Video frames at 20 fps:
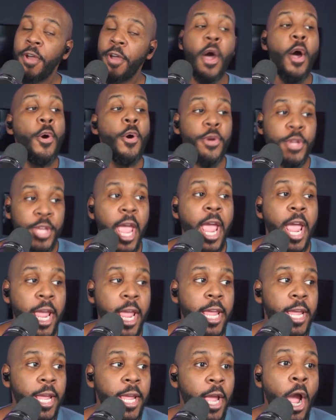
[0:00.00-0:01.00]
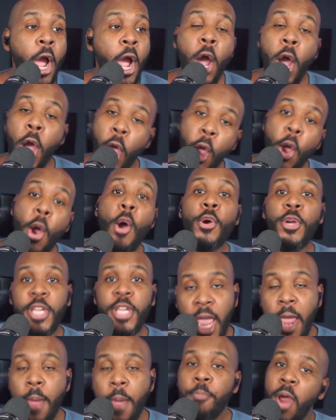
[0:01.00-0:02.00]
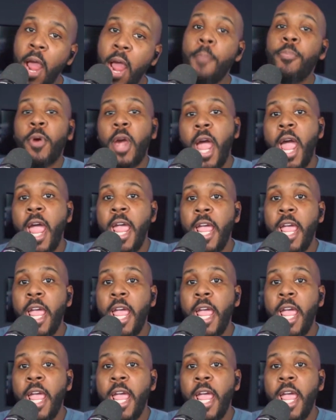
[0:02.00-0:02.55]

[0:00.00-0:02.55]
Okay, Bri.